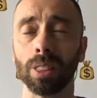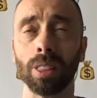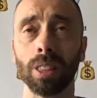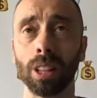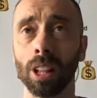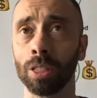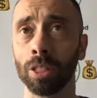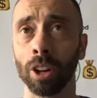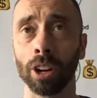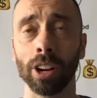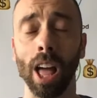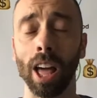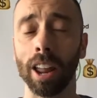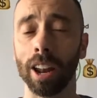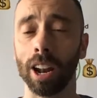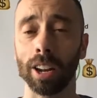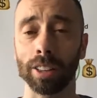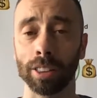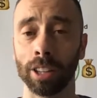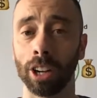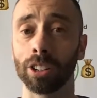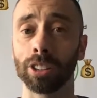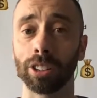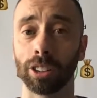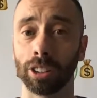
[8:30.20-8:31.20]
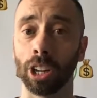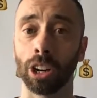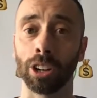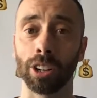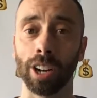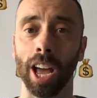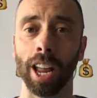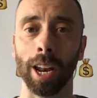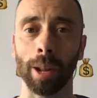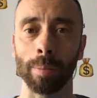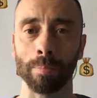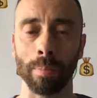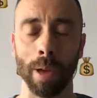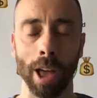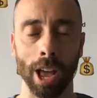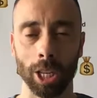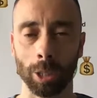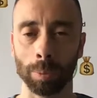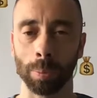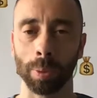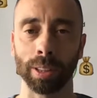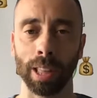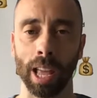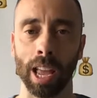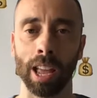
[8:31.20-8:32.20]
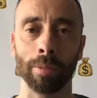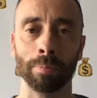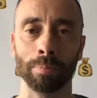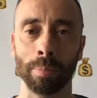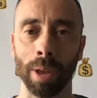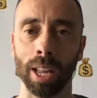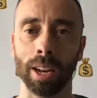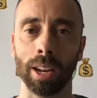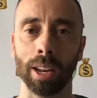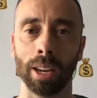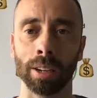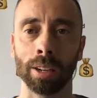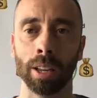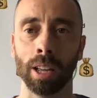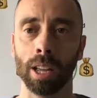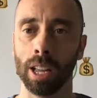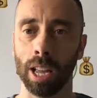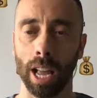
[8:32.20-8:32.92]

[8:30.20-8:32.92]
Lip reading: they're not a mess, but they admitted